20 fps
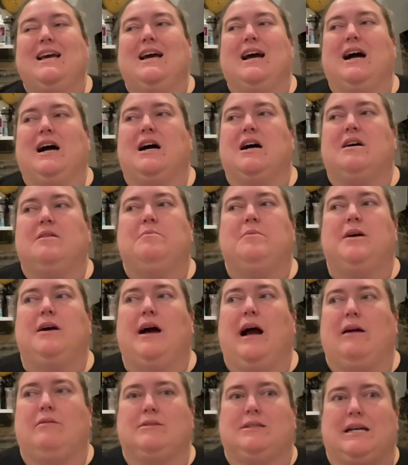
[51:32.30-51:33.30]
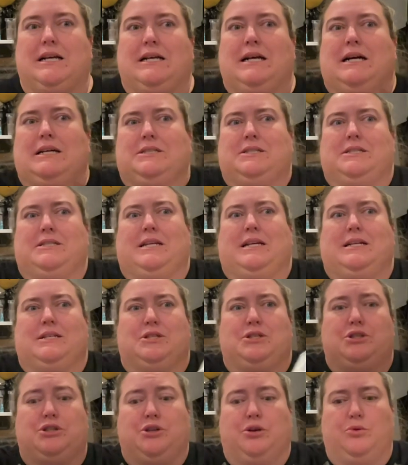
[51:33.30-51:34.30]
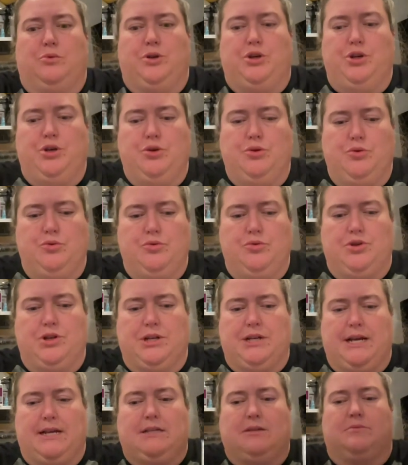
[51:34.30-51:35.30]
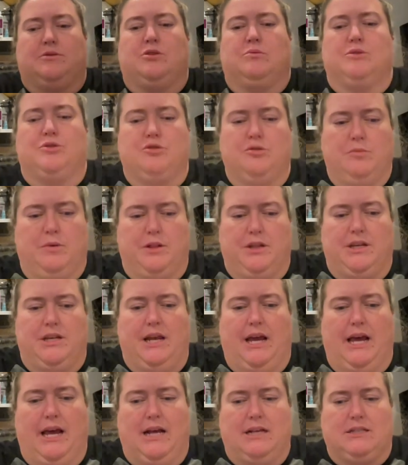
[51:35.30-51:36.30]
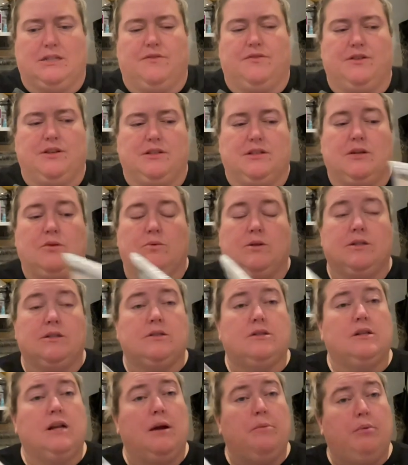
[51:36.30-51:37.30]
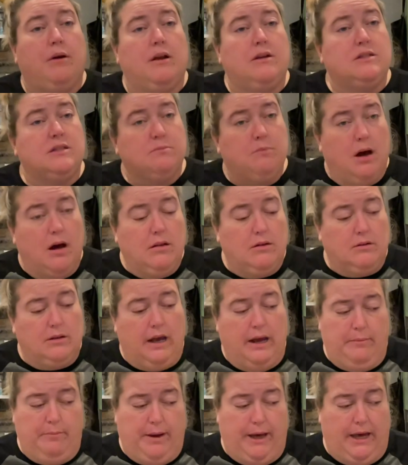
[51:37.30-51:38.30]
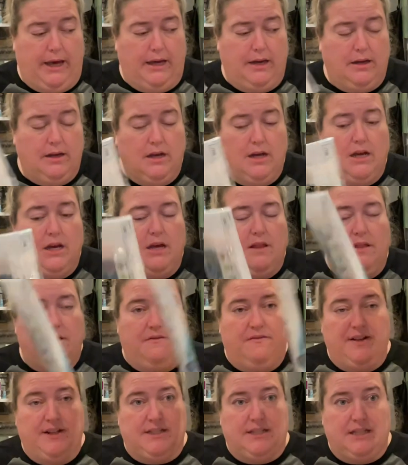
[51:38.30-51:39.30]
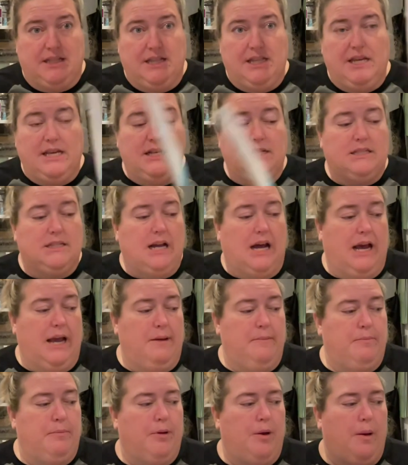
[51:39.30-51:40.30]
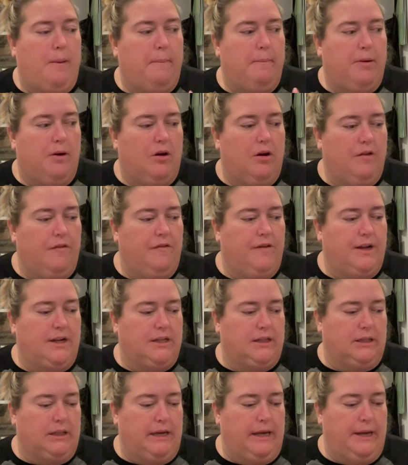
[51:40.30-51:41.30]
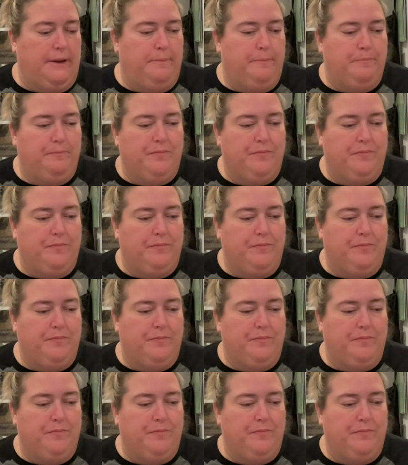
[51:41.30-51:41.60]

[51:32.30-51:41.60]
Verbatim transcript: I was like, gosh, this thing is so huge and takes up so much room on the desk for these little ones. So then I bought a smaller light pad that fits these type perfectly.